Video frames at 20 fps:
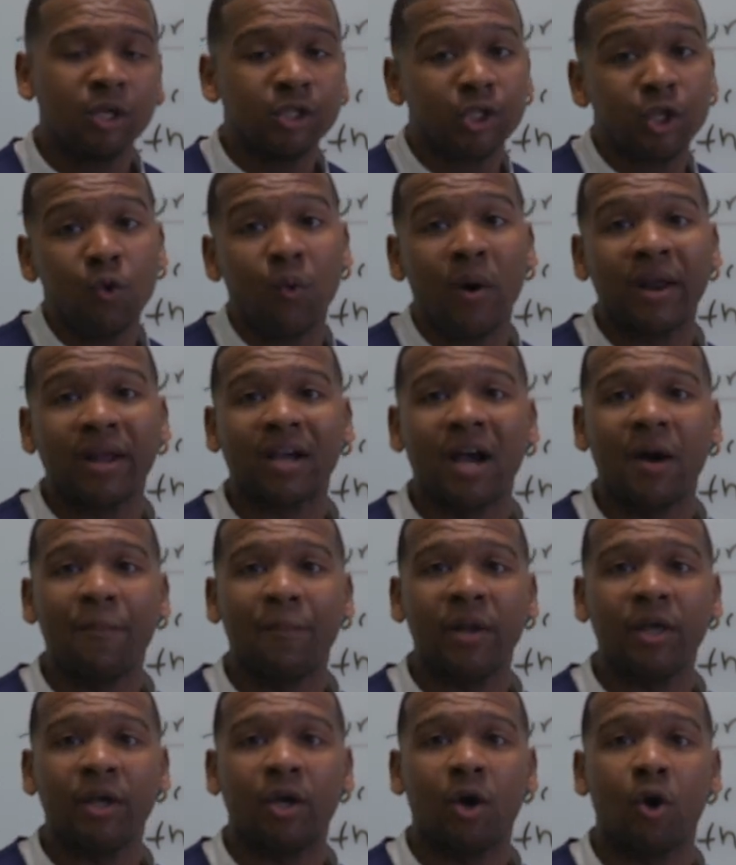Do you want a
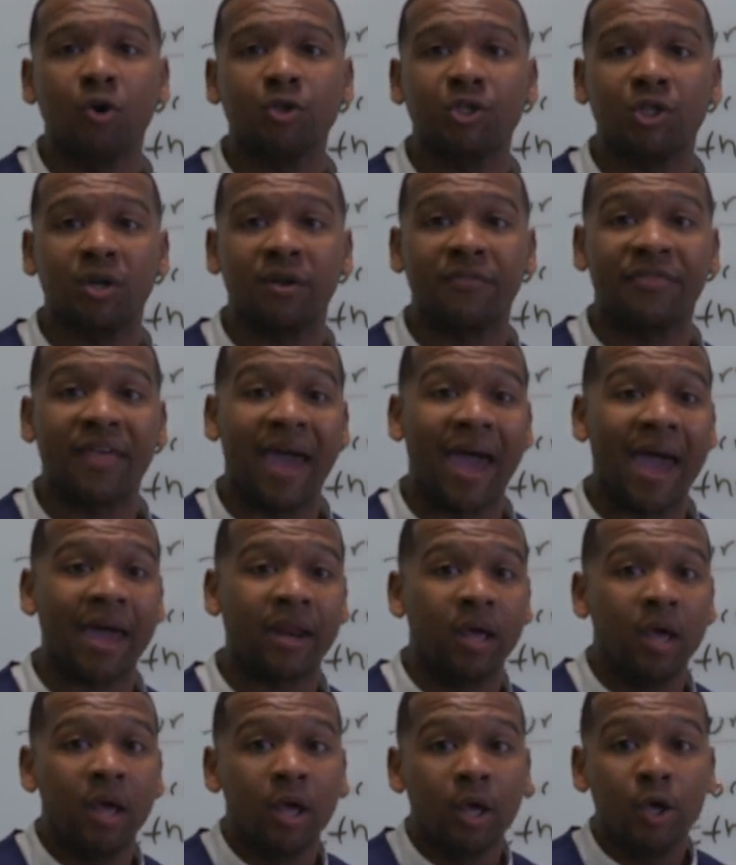company culture
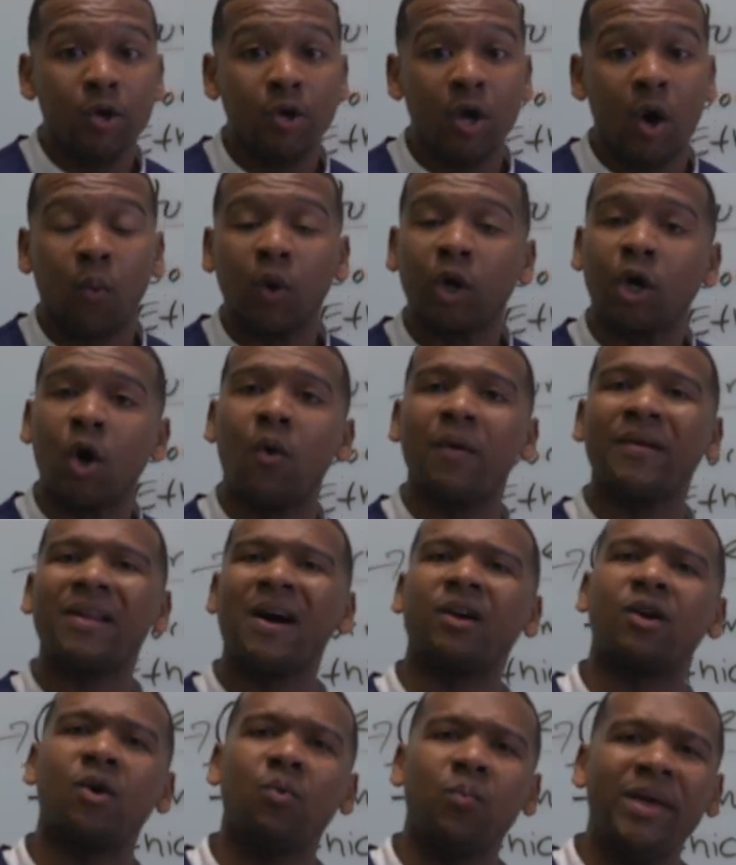that, we're going
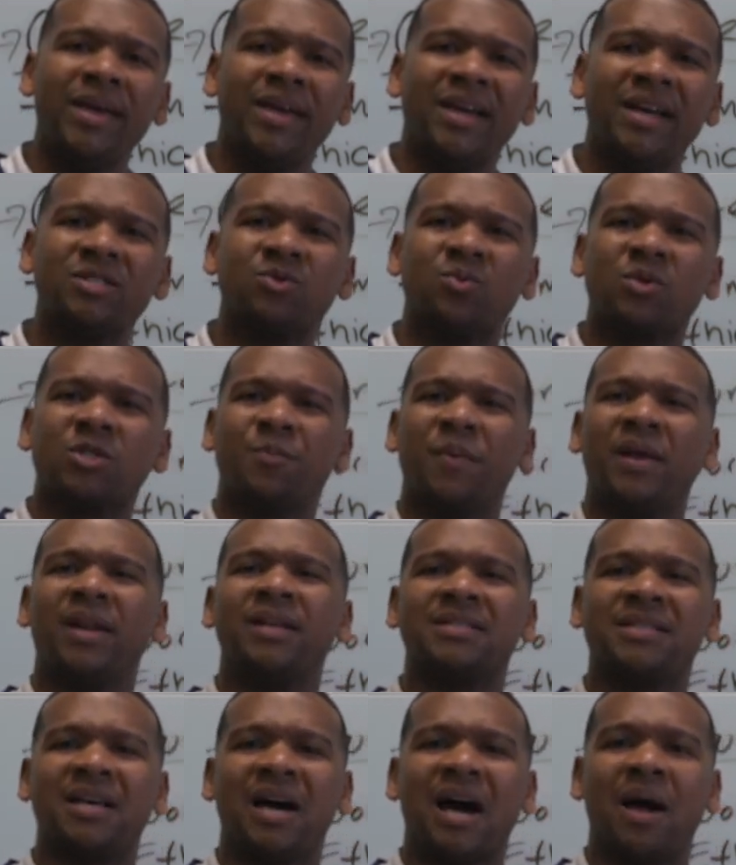out on weekends, we're
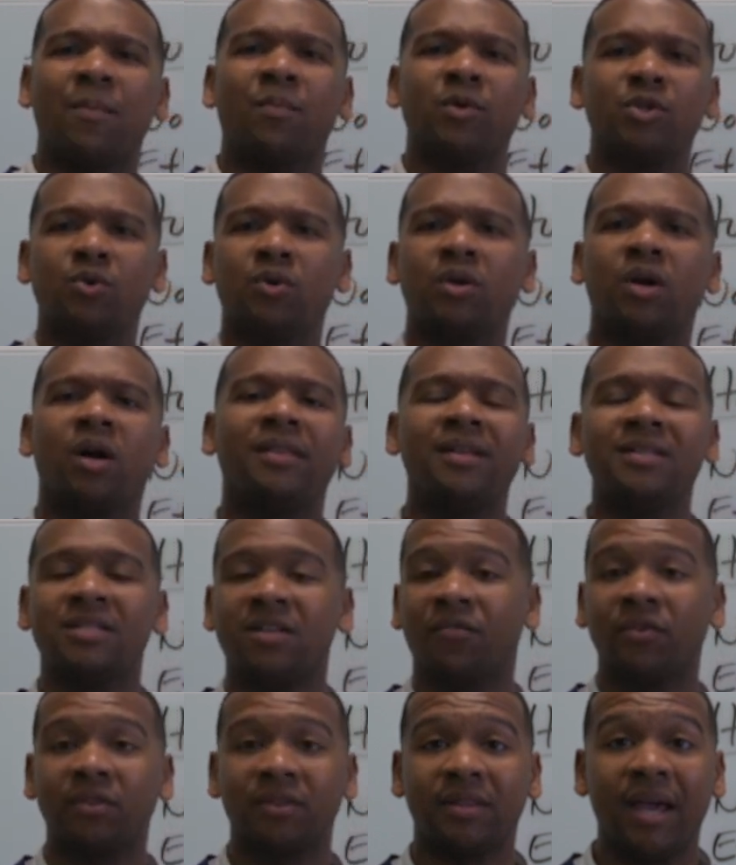spending time, we're doing all these
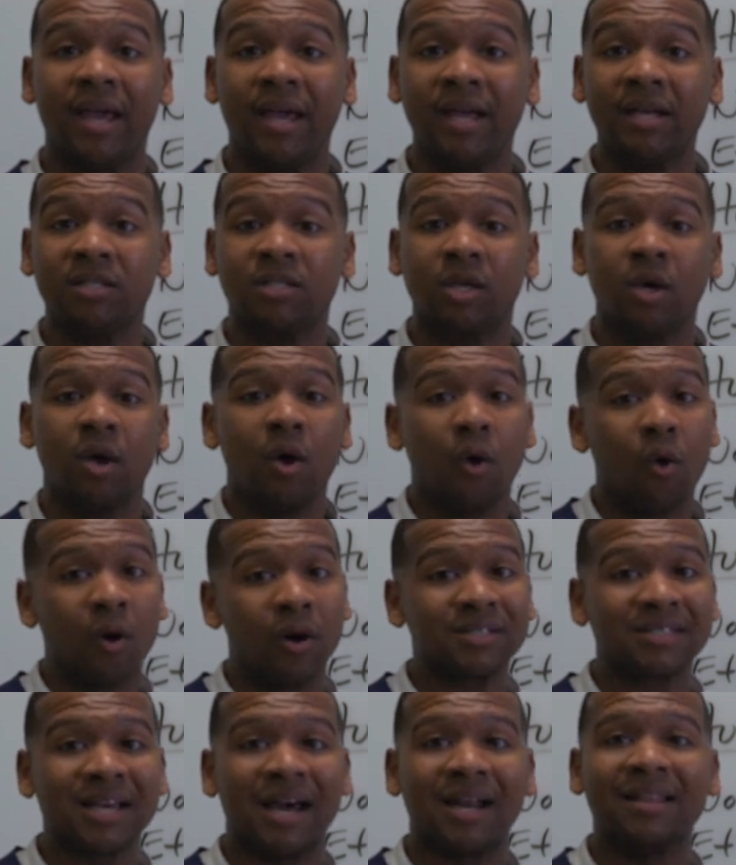different things?
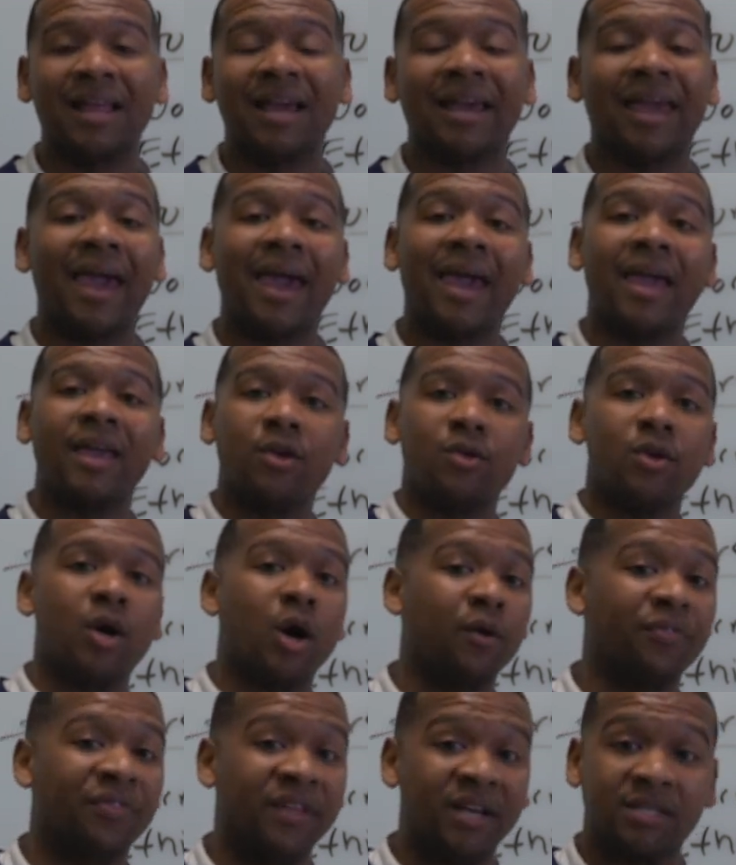Or it's kind of like, hey,
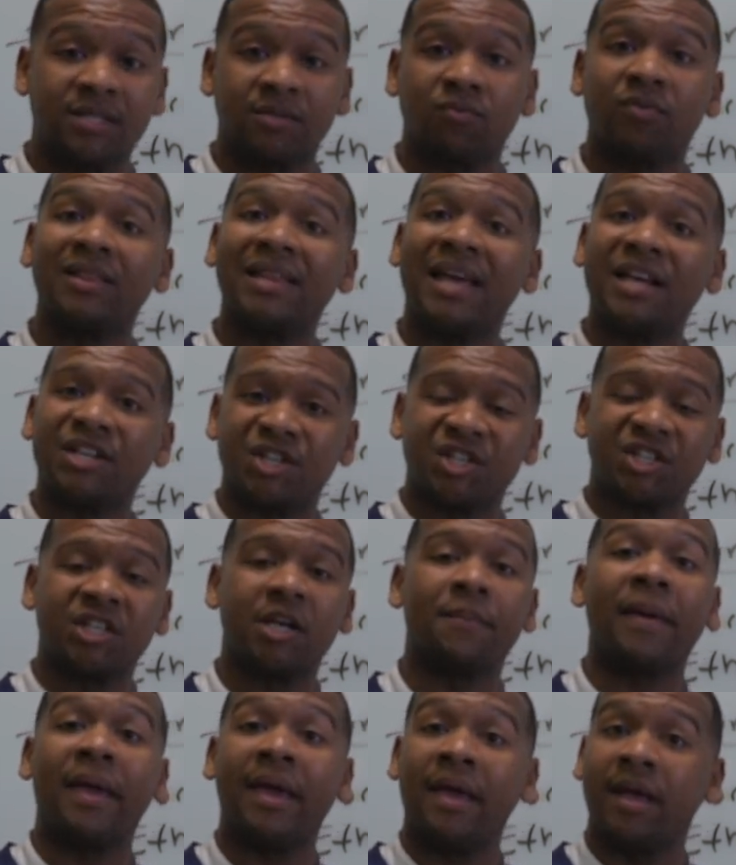this
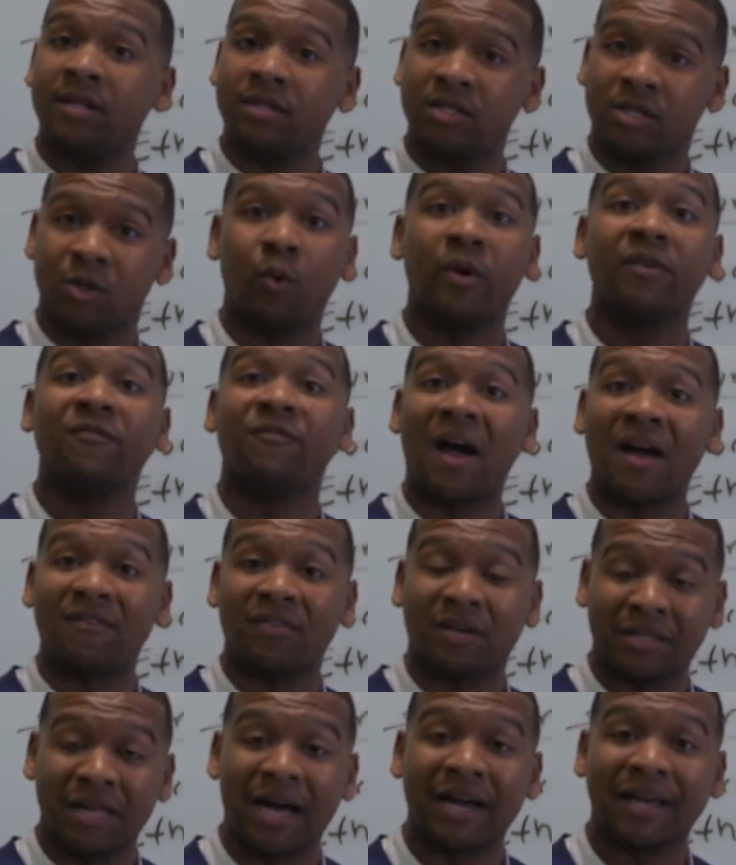relationship ends when
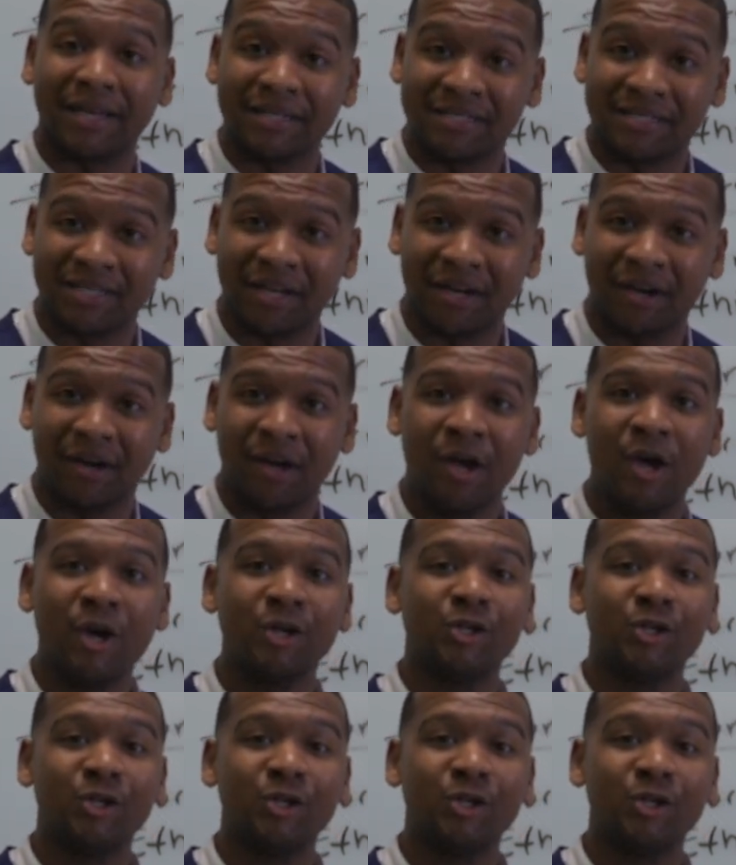5 o'clock gets here?